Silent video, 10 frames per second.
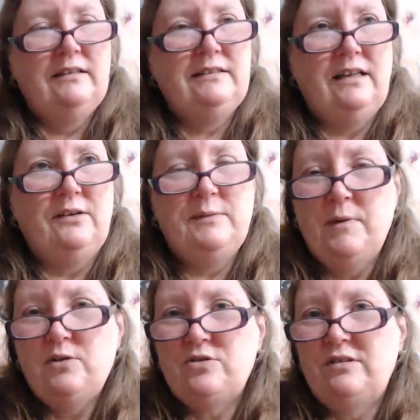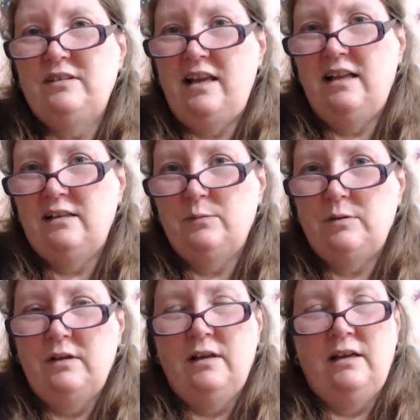emotional help,
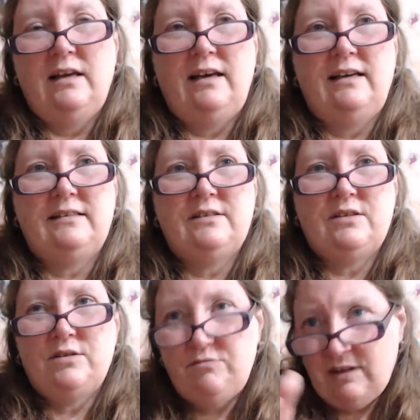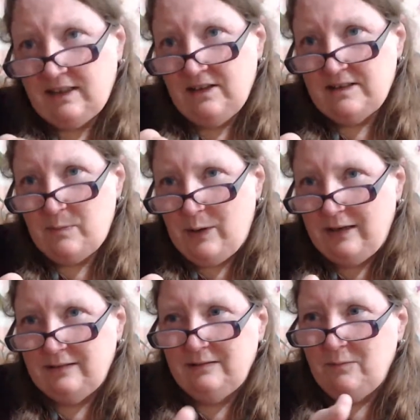and recognize a
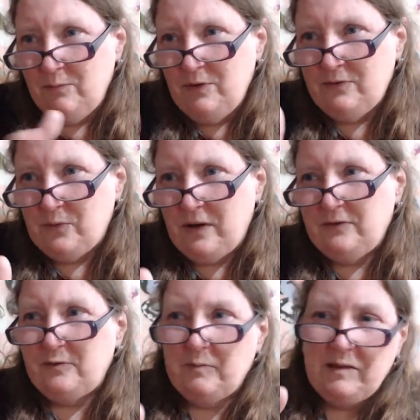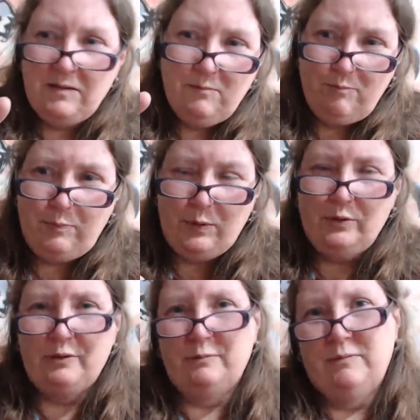pattern, move away from it.
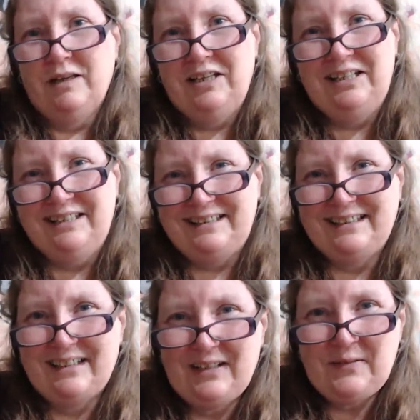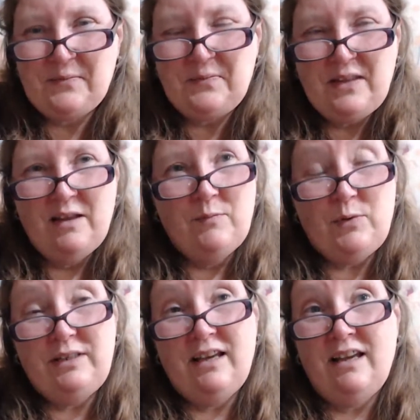Boom.
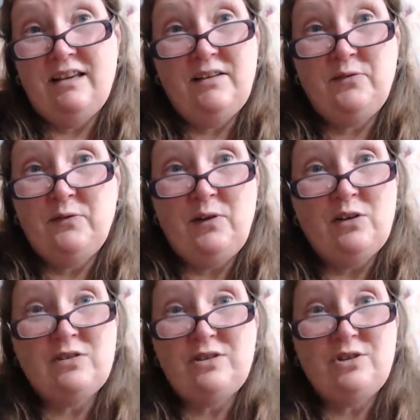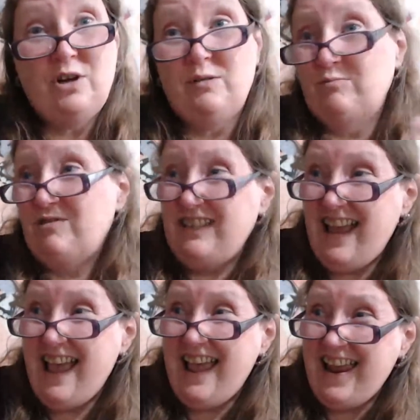But yeah, if you've lost a job,
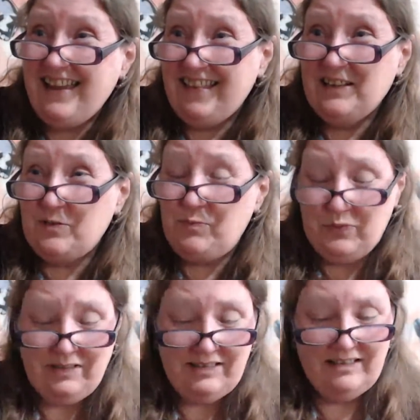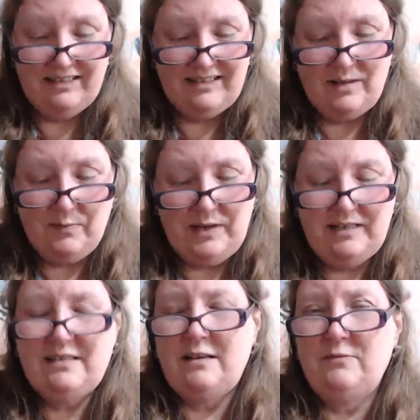yay, that's brilliant. It
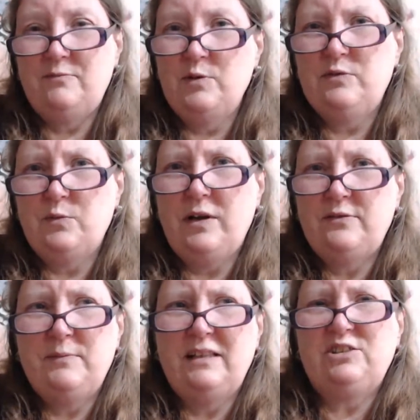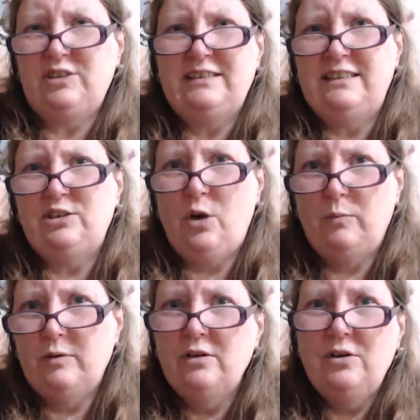means I've moved away from that shitty
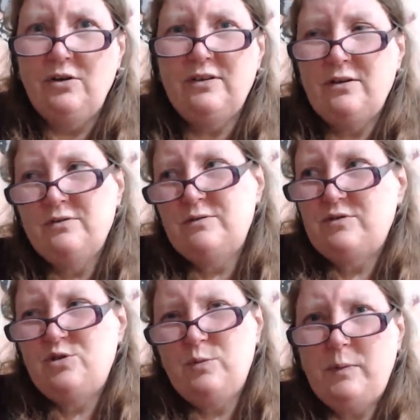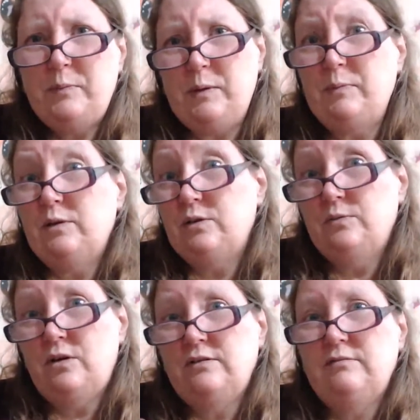job or those stupid people who
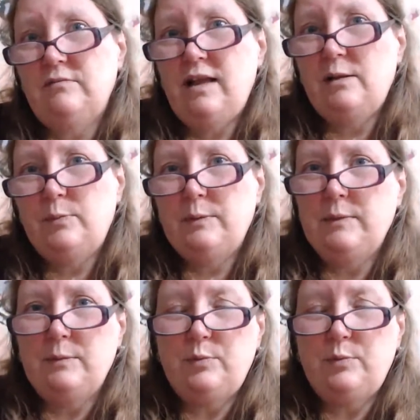aren't helping me